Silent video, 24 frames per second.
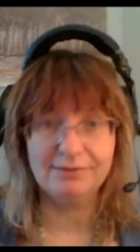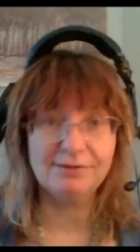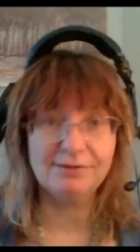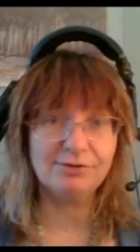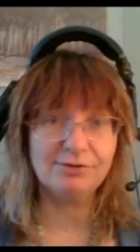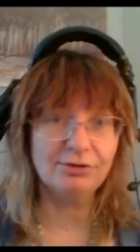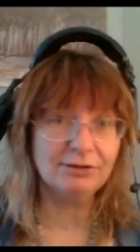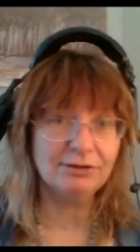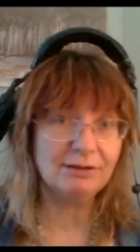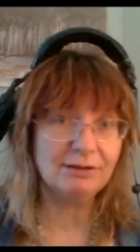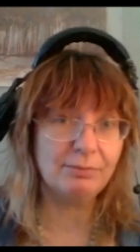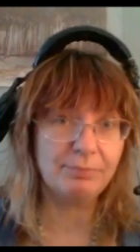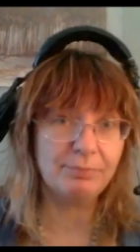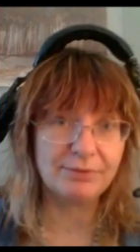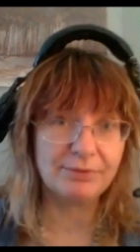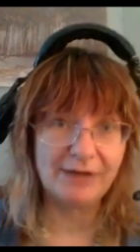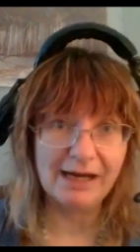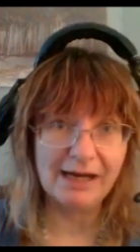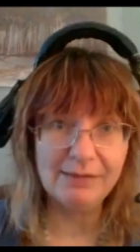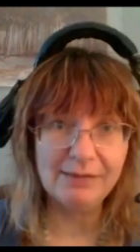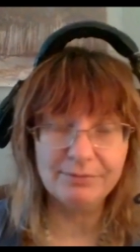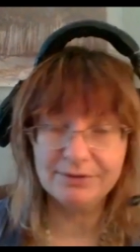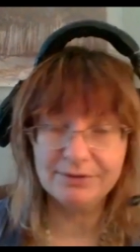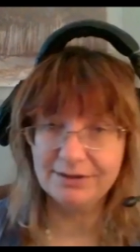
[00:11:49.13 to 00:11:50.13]
It's not a
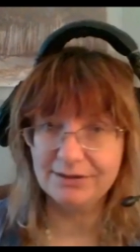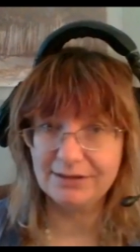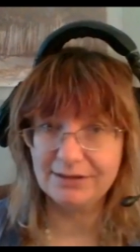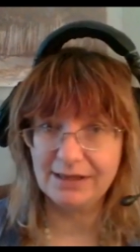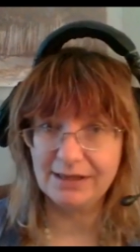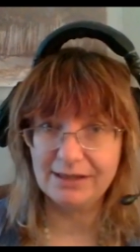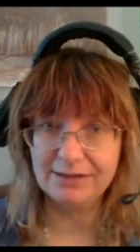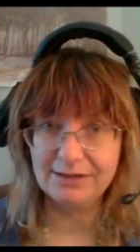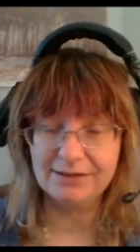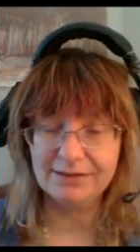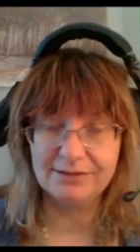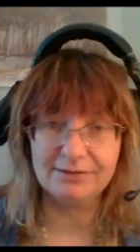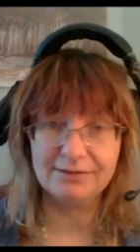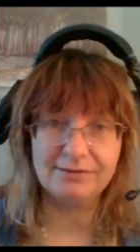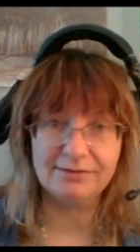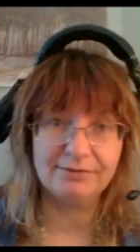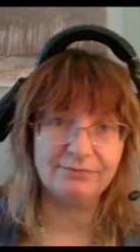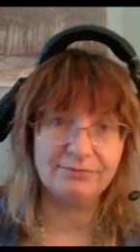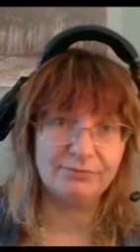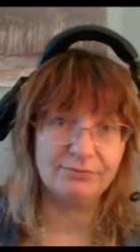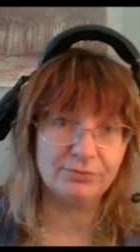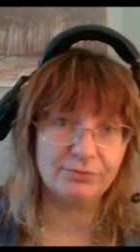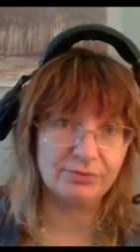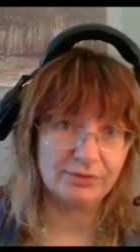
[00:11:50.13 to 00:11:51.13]
primary target
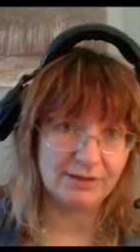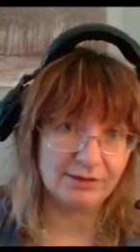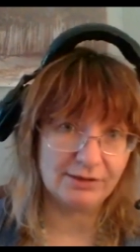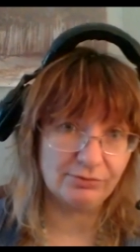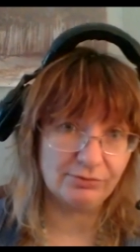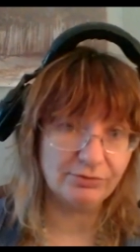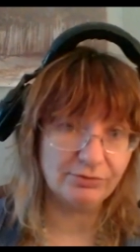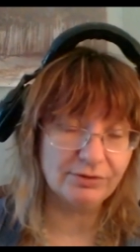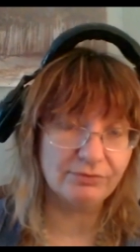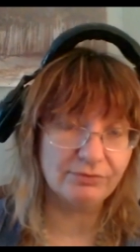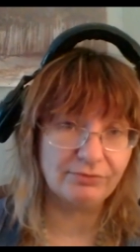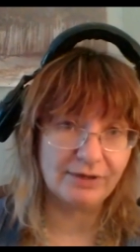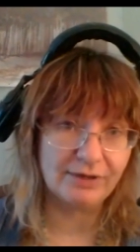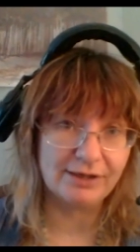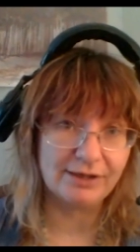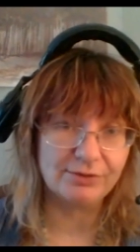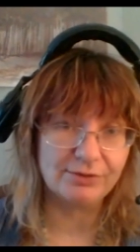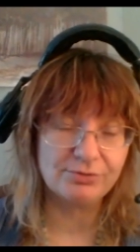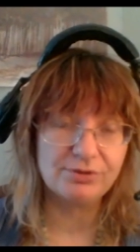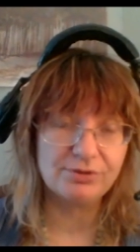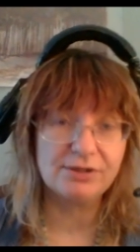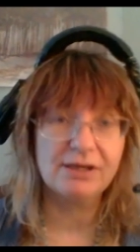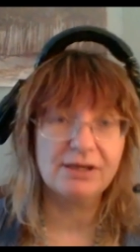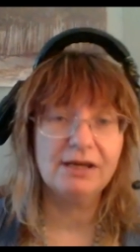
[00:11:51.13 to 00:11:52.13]
for
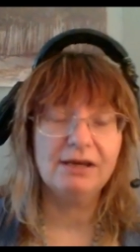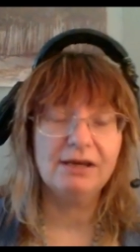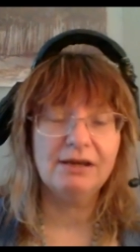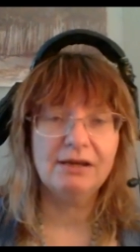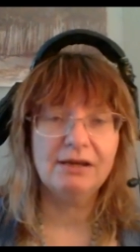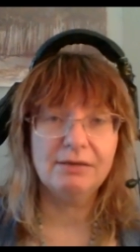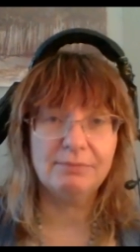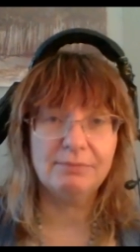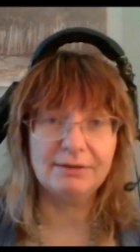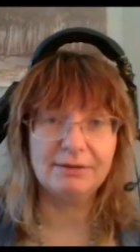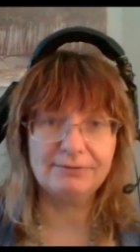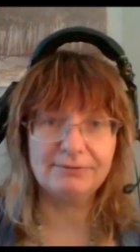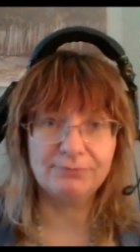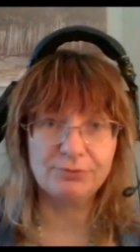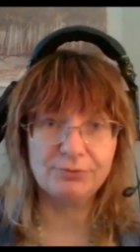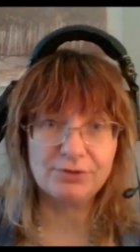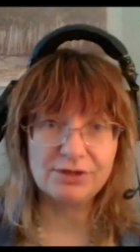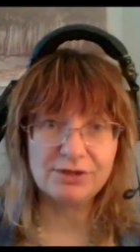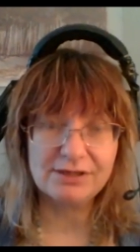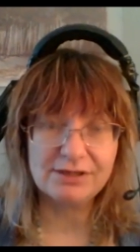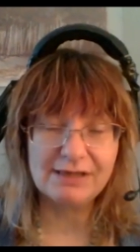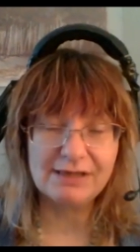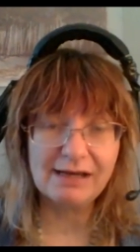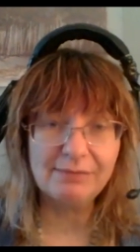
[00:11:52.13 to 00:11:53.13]
coronavirus, but for
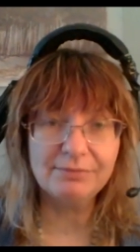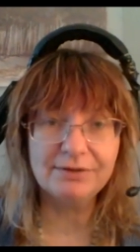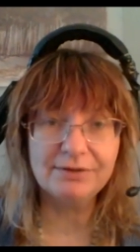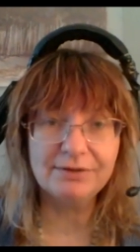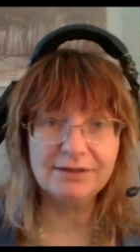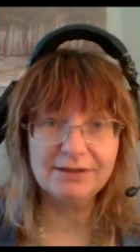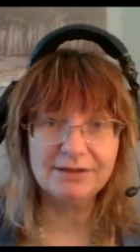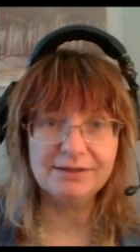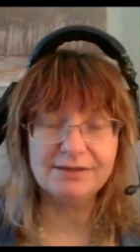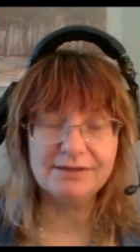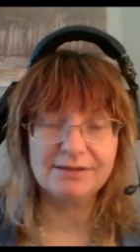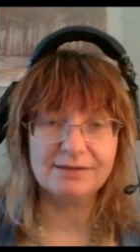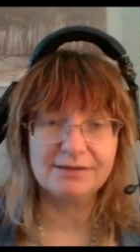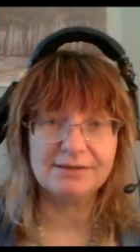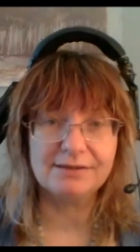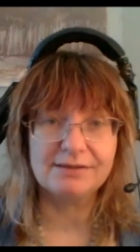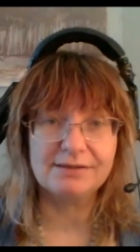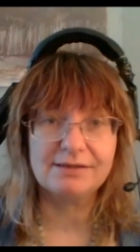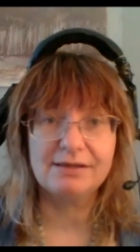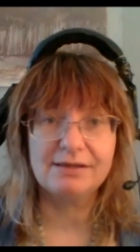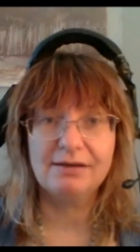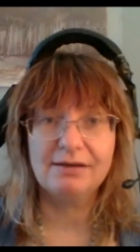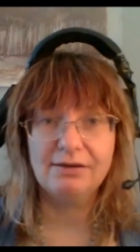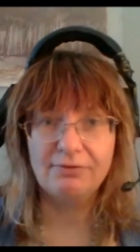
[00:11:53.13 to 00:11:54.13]
some
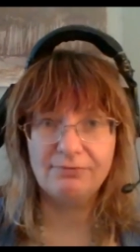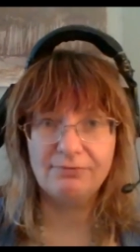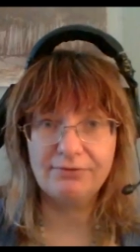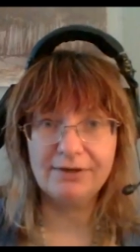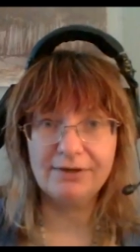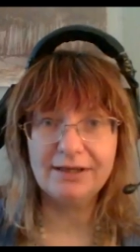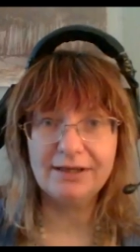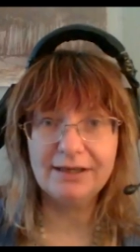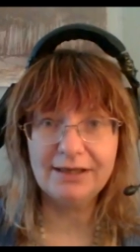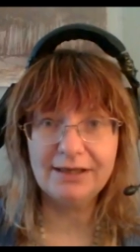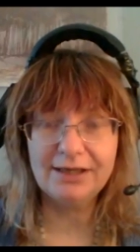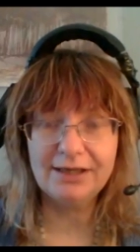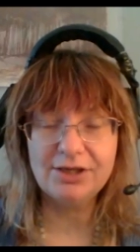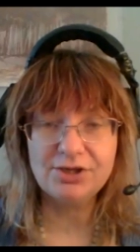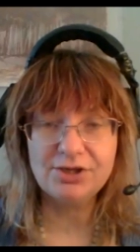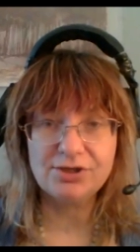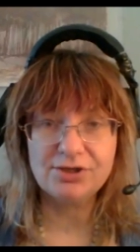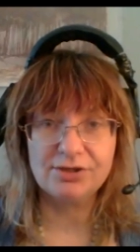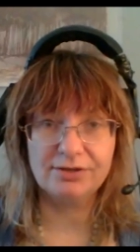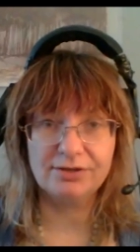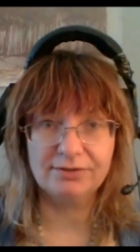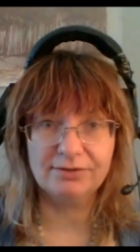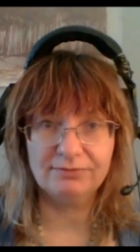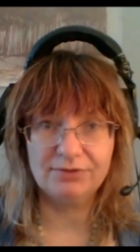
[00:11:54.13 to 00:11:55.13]
reasons,
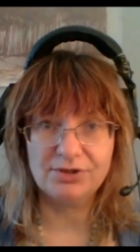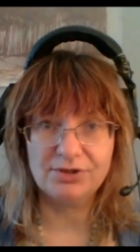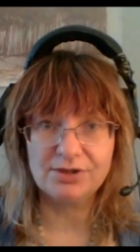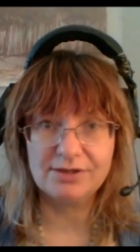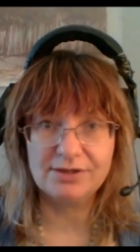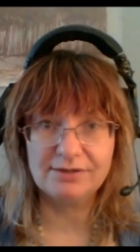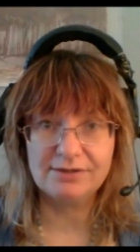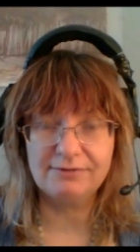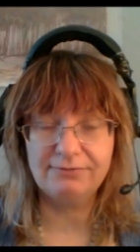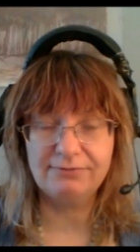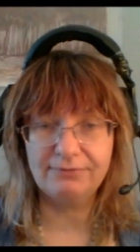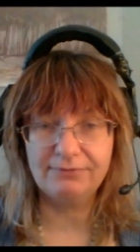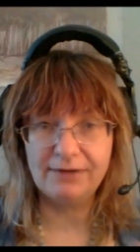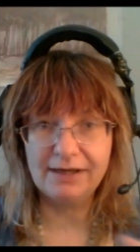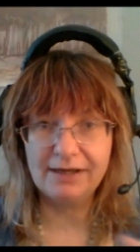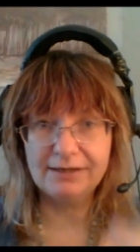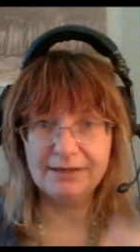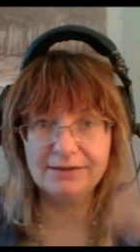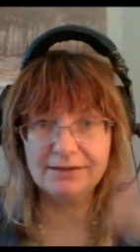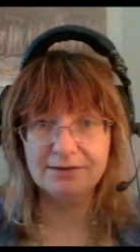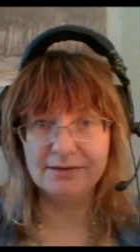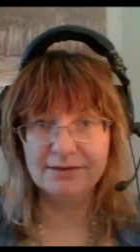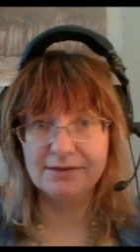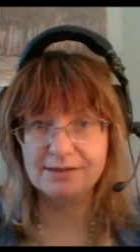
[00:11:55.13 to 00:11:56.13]
variation, which is
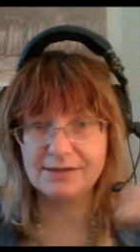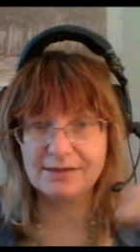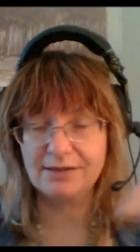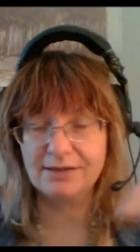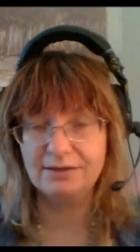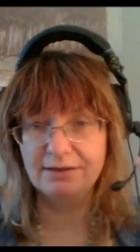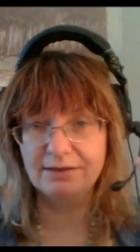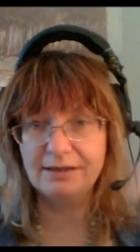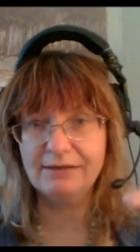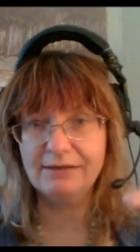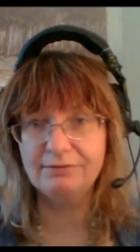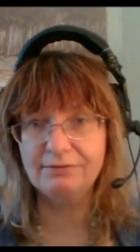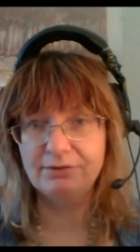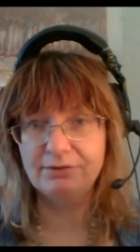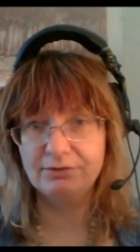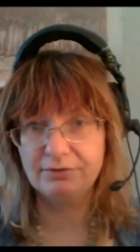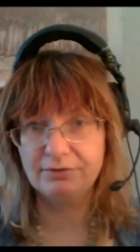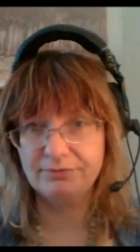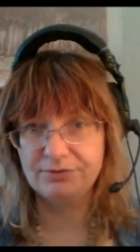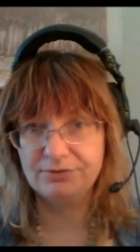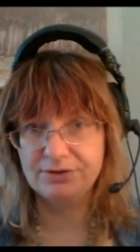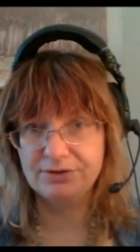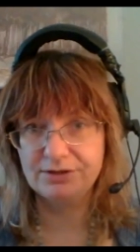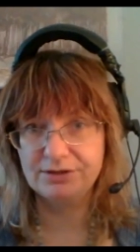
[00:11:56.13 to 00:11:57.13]
defining the level
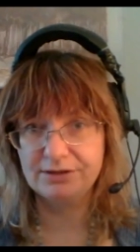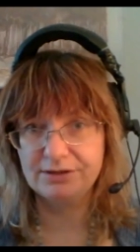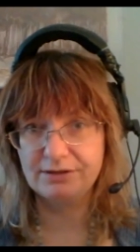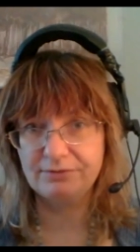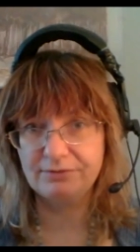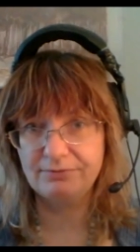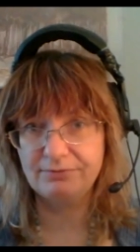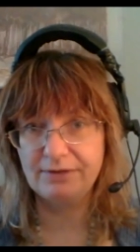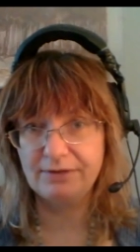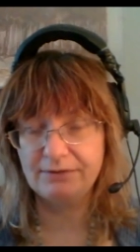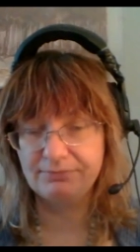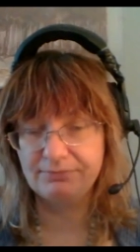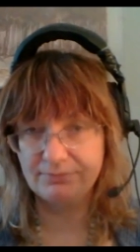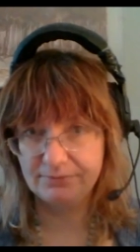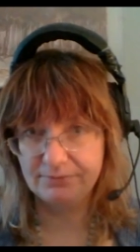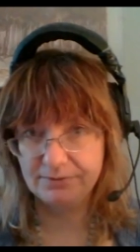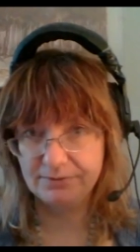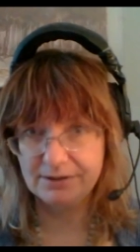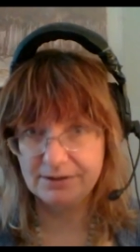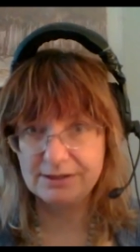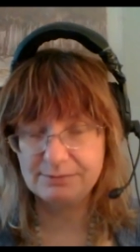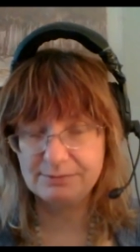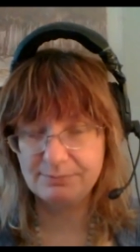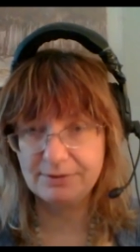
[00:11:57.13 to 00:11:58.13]
of CCR5
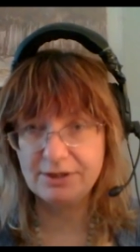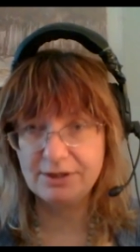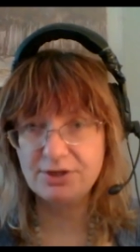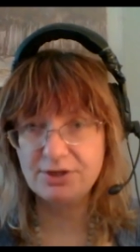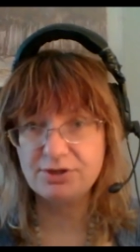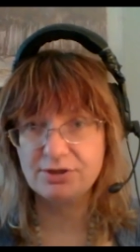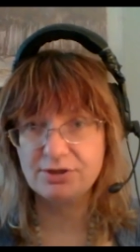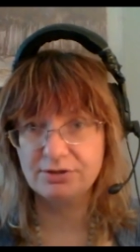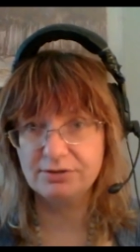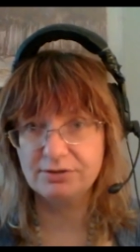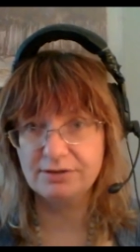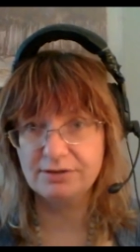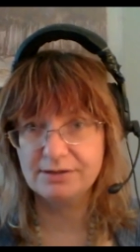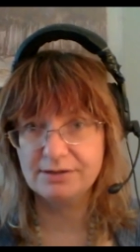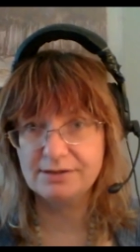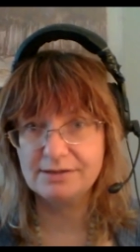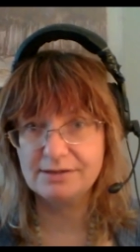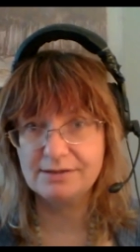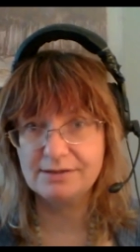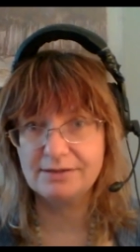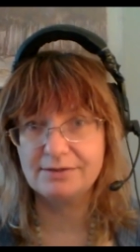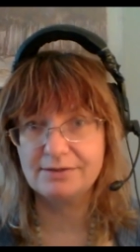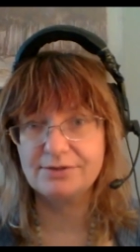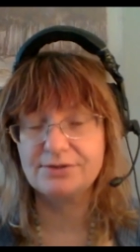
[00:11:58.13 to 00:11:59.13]
expression in
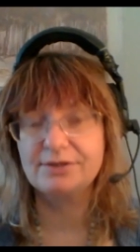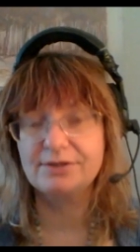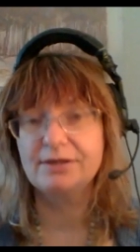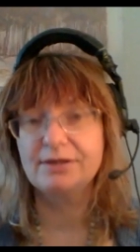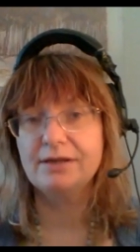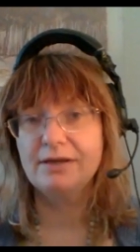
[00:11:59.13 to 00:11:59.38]
cells,